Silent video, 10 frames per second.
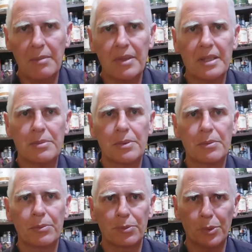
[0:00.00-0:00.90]
That's
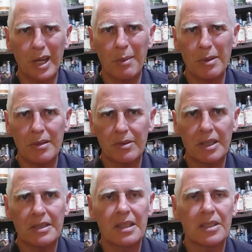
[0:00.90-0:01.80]
what would happen if
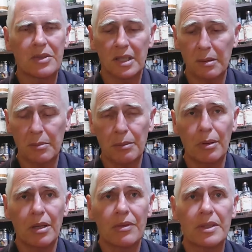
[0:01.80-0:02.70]
I started drinking a big
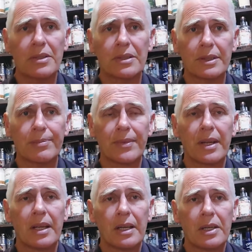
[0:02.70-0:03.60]
bottle of this on a
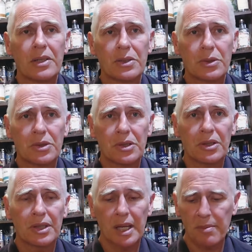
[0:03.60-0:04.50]
scorching
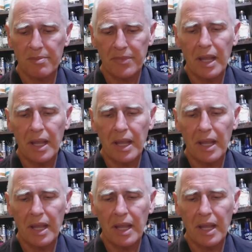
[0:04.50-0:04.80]
hot day.